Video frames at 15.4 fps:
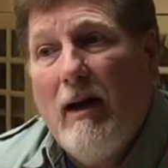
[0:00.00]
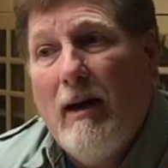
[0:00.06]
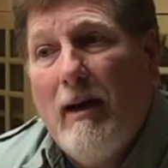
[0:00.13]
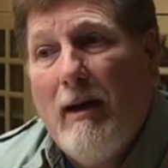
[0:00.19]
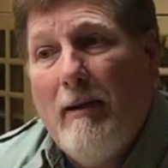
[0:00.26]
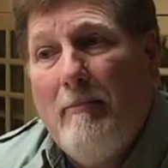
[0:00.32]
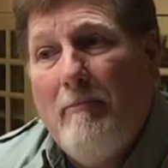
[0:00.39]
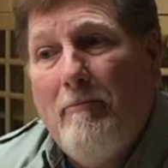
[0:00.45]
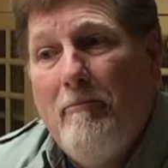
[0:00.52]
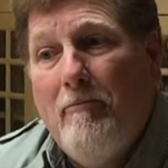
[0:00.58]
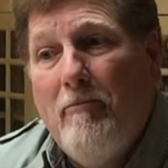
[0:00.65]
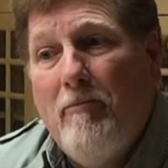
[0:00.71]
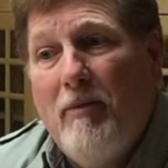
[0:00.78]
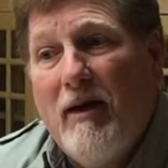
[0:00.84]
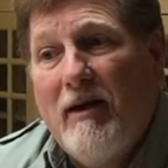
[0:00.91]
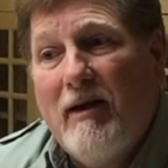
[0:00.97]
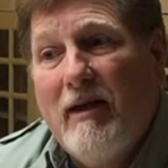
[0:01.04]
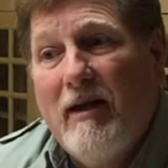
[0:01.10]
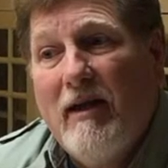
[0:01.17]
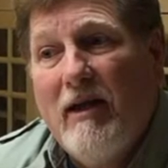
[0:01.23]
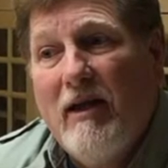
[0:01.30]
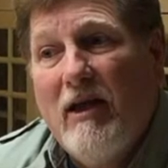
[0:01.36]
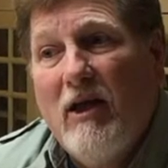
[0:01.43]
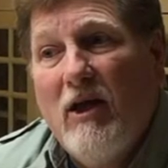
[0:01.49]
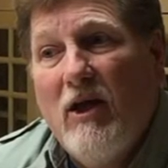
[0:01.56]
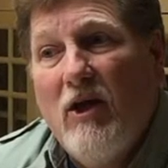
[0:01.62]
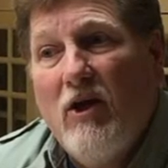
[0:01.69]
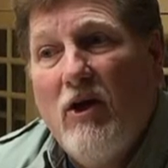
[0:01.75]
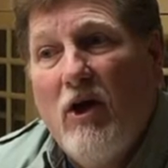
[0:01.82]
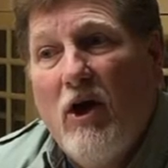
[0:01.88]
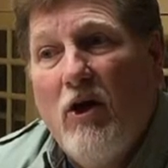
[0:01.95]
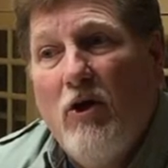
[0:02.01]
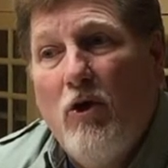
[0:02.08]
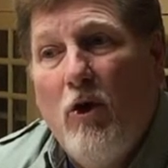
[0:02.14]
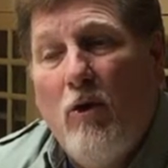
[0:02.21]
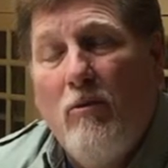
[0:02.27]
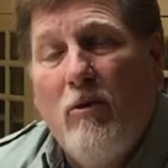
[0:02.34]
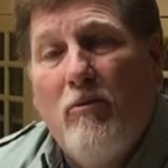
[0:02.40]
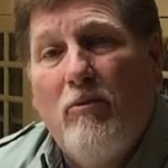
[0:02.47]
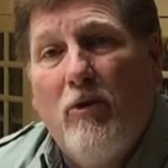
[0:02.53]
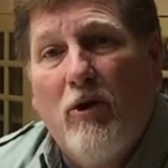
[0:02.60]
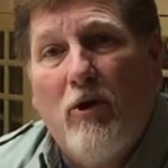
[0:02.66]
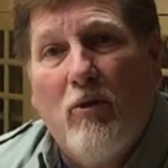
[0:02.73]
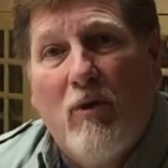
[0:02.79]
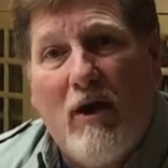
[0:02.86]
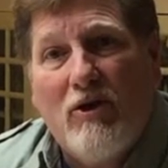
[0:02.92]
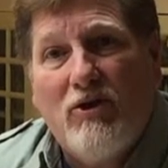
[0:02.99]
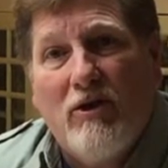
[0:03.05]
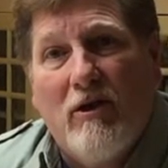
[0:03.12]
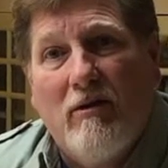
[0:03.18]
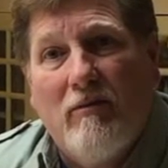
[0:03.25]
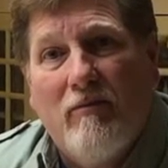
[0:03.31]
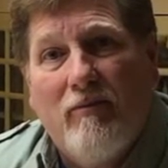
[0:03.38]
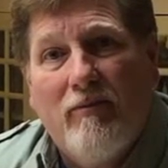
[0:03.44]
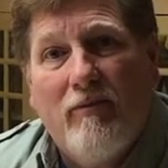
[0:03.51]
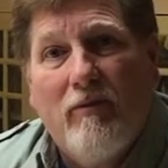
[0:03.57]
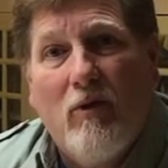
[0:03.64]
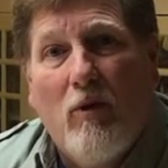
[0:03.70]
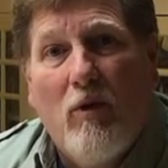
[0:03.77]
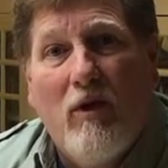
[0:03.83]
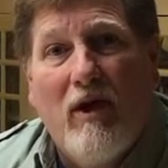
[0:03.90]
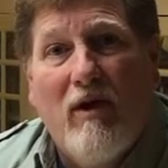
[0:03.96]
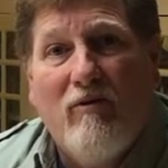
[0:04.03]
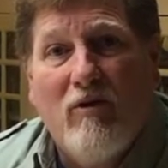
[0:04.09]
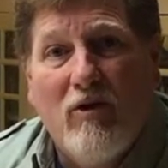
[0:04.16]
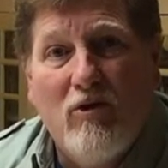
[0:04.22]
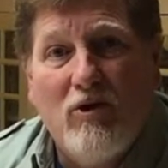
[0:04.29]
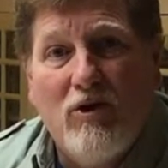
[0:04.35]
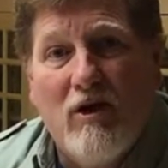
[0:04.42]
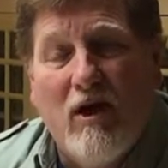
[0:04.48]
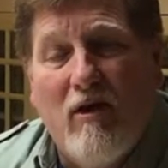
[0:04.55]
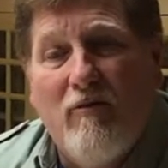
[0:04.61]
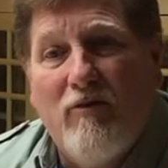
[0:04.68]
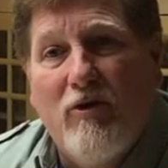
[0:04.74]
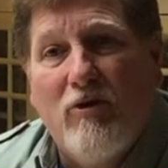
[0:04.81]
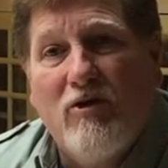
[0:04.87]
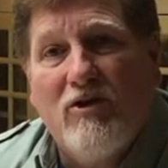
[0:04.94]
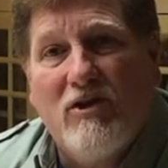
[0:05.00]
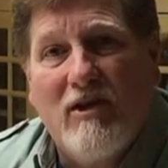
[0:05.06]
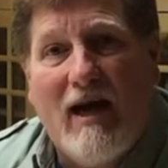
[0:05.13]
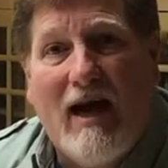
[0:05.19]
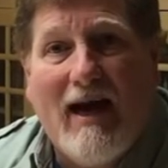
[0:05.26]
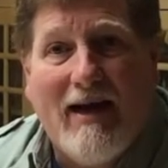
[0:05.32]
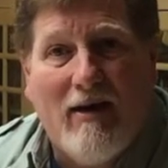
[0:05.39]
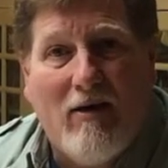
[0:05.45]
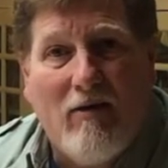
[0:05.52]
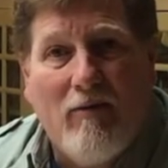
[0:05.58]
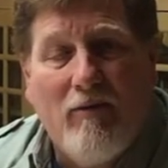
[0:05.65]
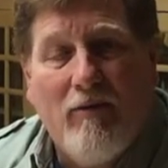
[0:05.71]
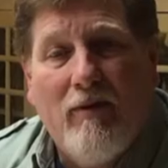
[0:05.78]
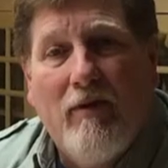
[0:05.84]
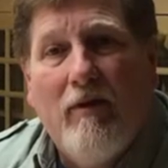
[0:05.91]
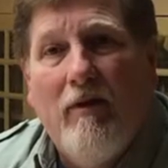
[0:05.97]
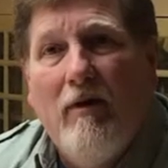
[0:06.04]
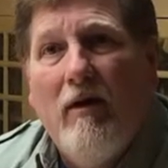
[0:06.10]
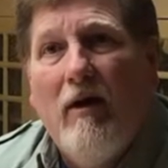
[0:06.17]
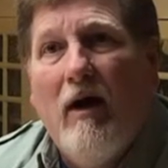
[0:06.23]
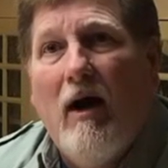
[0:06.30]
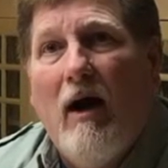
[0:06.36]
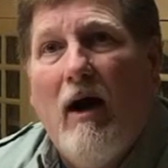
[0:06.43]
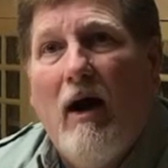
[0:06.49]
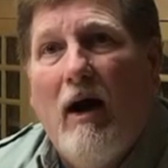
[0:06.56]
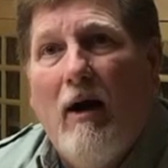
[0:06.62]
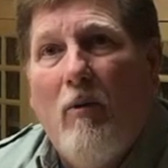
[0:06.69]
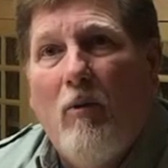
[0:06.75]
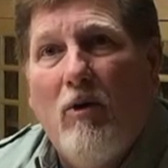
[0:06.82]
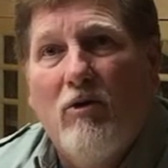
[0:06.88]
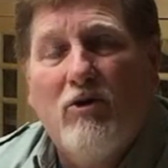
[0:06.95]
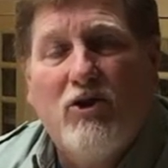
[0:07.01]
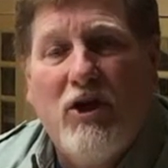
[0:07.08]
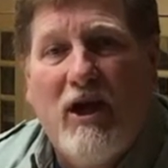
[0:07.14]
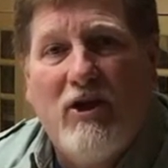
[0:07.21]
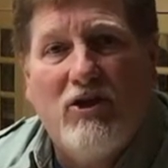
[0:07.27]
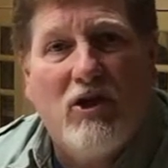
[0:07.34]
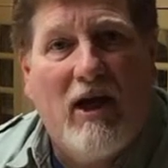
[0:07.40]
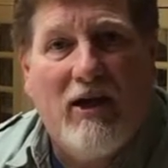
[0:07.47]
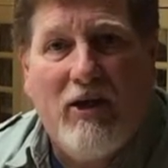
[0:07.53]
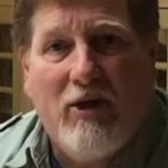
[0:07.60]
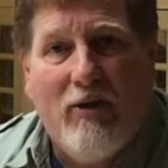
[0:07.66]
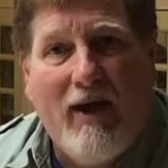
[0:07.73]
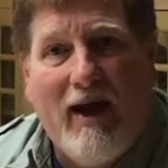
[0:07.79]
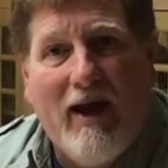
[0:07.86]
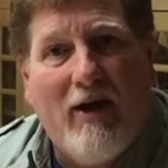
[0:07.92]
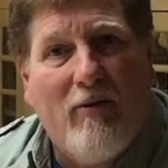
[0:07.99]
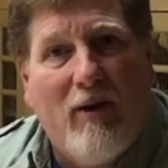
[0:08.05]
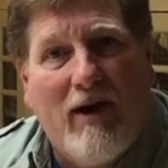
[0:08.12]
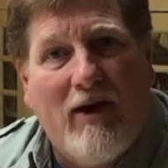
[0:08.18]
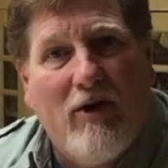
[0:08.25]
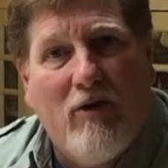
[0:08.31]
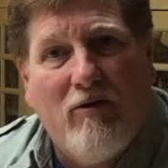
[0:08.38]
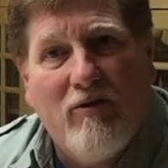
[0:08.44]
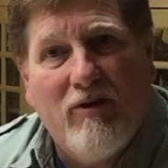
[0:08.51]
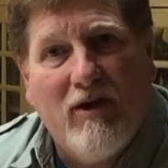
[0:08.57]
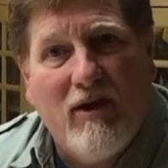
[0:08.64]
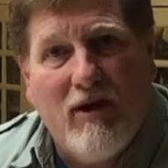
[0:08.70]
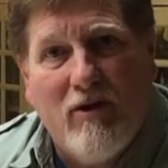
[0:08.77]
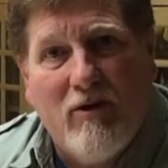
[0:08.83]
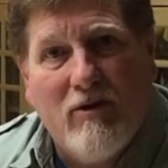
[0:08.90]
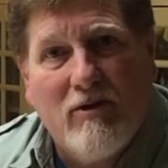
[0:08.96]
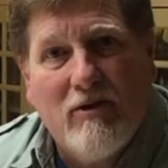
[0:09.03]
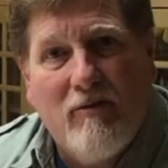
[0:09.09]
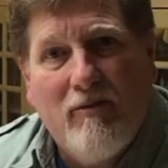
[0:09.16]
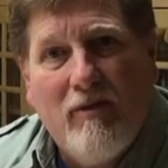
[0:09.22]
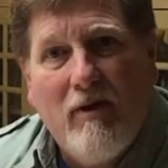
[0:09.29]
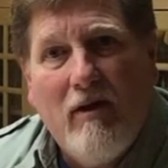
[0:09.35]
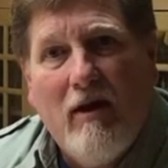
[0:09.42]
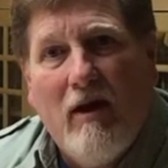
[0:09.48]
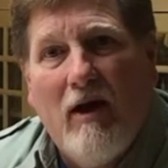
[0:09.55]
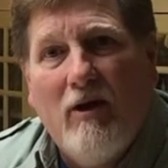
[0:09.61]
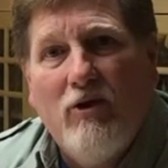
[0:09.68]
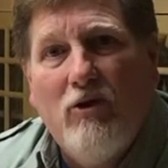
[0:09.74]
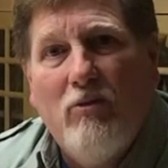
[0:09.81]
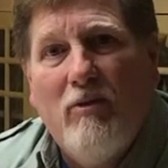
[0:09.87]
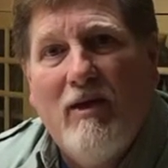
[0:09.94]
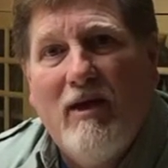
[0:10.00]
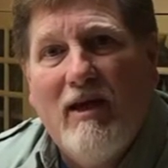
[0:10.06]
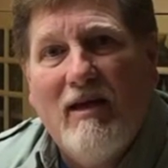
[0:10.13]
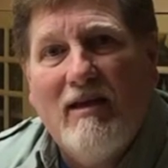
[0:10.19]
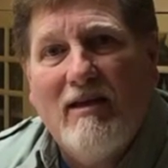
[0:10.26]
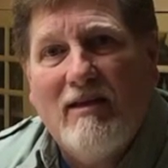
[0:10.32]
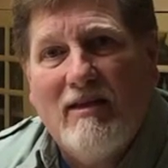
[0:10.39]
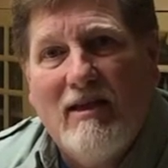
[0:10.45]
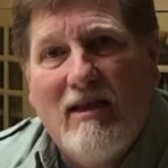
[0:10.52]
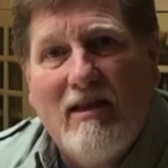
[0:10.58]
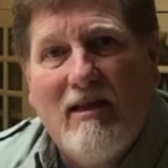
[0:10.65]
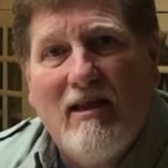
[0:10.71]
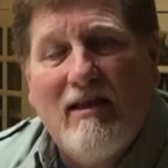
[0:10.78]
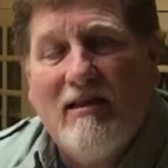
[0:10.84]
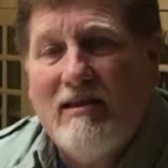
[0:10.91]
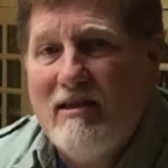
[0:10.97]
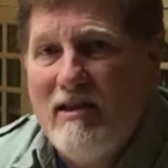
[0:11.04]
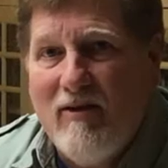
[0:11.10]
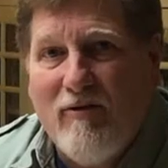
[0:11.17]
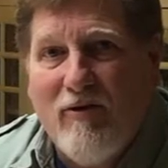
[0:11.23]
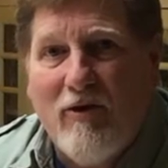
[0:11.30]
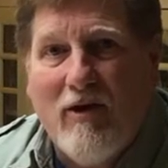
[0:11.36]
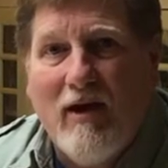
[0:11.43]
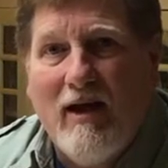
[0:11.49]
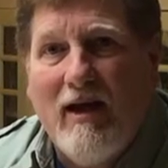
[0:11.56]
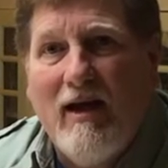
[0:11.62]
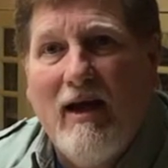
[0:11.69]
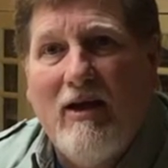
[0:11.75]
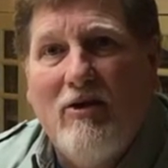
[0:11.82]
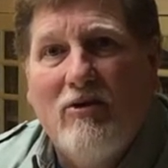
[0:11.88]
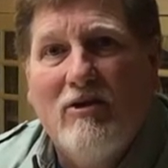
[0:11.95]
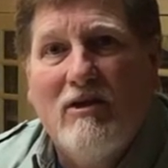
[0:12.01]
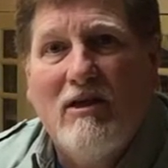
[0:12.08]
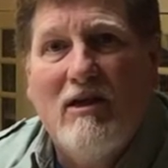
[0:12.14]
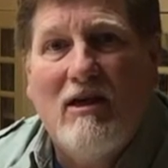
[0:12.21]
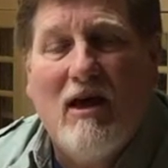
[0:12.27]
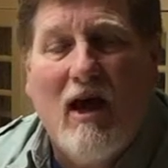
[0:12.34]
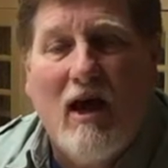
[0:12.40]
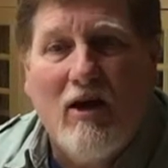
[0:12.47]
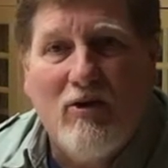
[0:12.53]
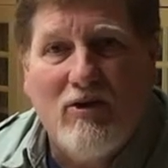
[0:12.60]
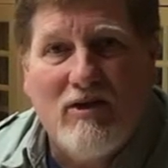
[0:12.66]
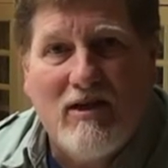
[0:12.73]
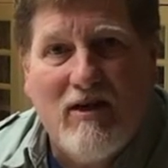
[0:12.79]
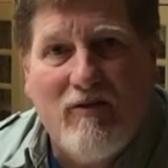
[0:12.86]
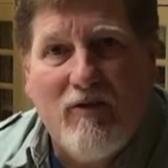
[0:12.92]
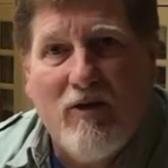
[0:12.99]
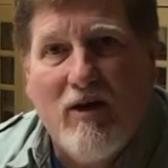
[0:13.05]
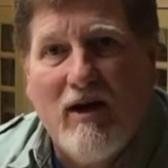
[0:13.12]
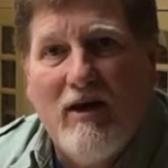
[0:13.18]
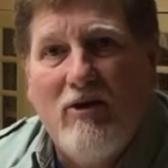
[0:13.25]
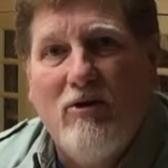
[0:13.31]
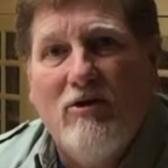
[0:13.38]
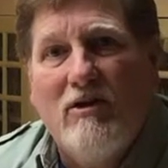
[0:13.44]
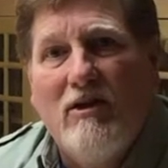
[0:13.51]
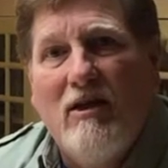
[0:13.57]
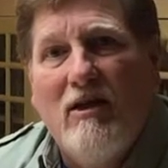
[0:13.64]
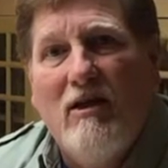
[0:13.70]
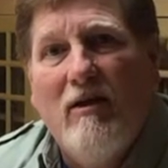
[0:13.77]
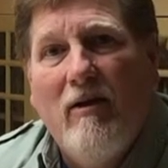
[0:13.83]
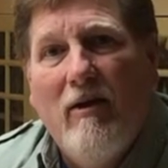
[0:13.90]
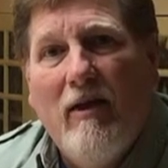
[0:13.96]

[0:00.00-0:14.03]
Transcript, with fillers: Um, but a normal progression or an evolution of your style uh, will change like your handwriting over the years. You begin to see things differently and you see colors differently and you see